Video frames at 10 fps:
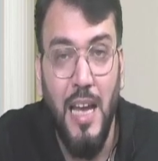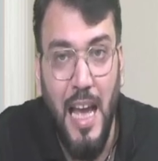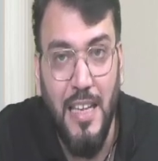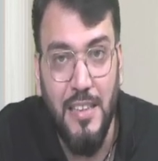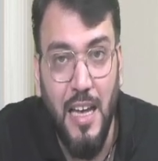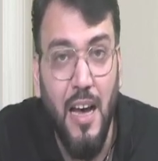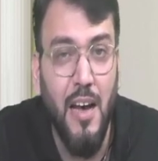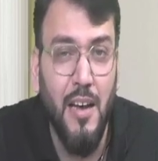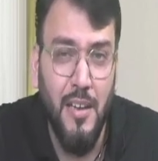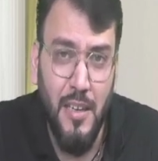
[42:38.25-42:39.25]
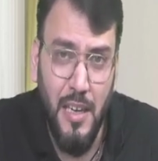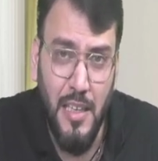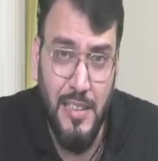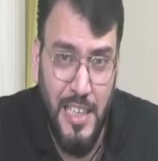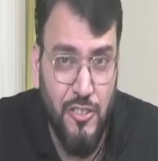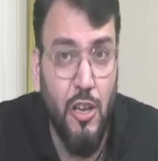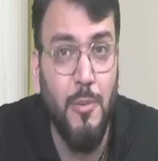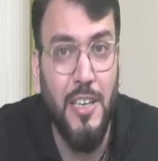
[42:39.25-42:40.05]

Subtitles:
and the nature of the